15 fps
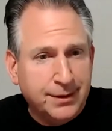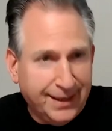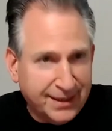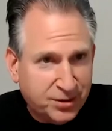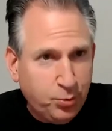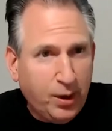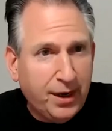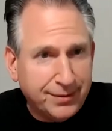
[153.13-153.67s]

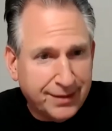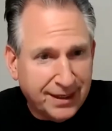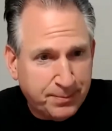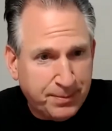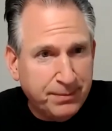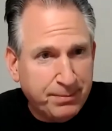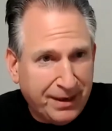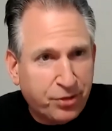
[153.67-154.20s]
Guess what? That's
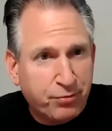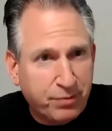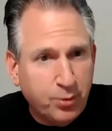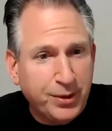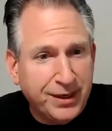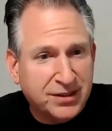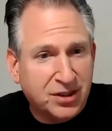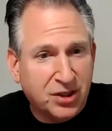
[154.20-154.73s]
been about three
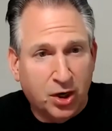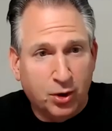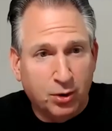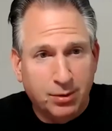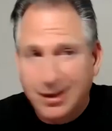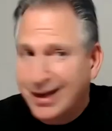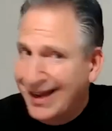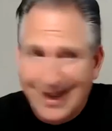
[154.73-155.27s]
weeks
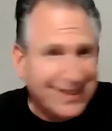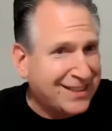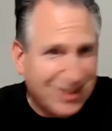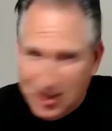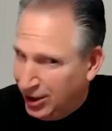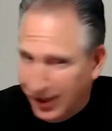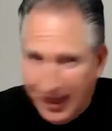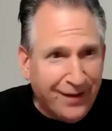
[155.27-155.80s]
ago.
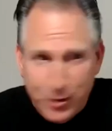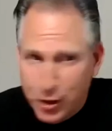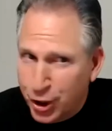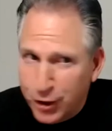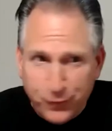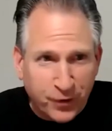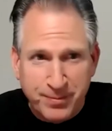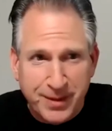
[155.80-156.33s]
Still haven't
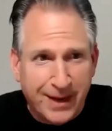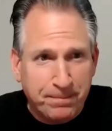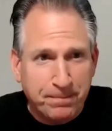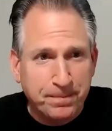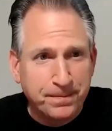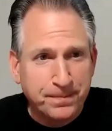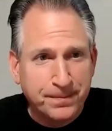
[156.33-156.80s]
heard from them.